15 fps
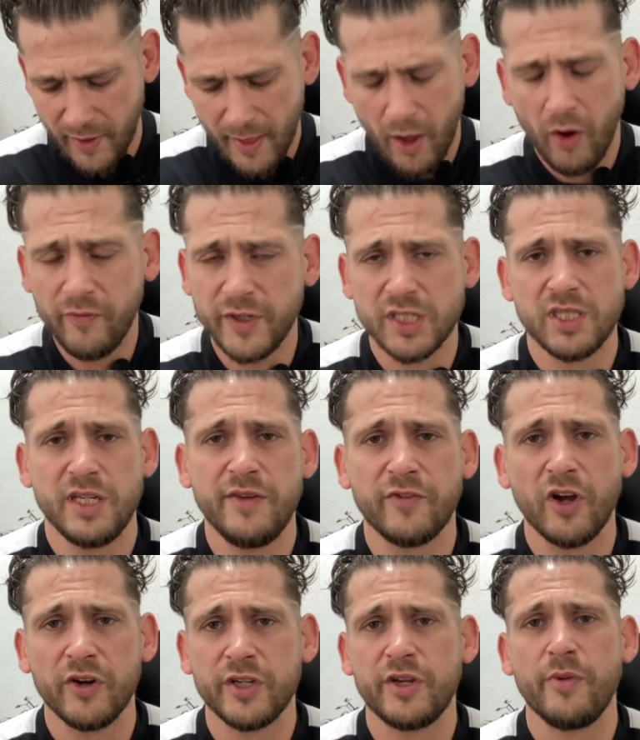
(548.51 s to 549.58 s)
obviously you've
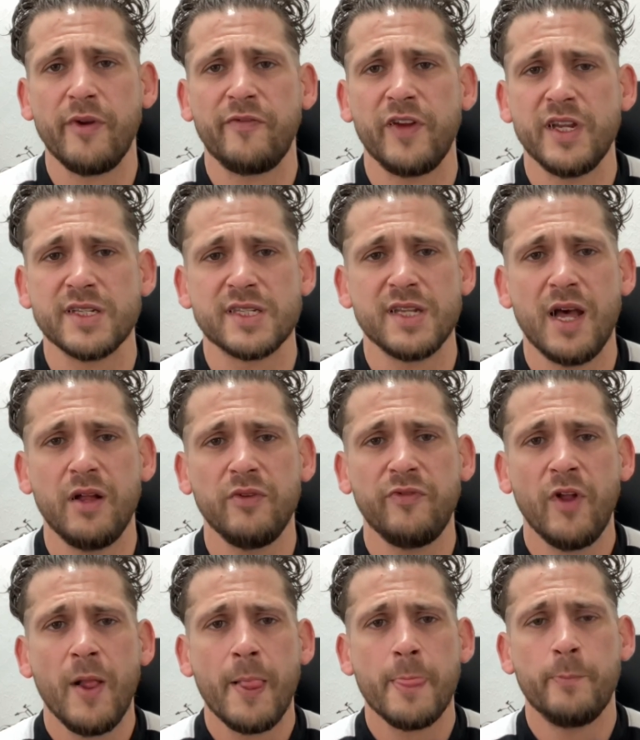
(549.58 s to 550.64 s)
got to do it for yourself,